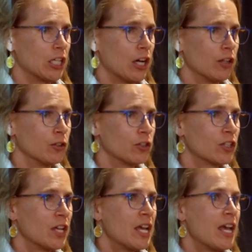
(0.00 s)

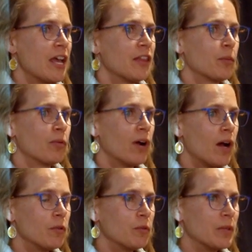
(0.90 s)
The
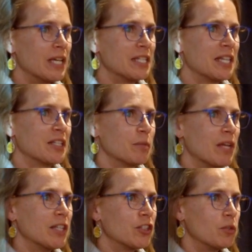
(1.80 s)
problem is it's
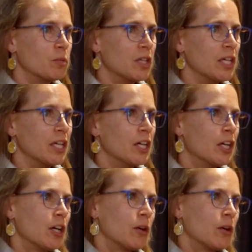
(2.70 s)
meant to be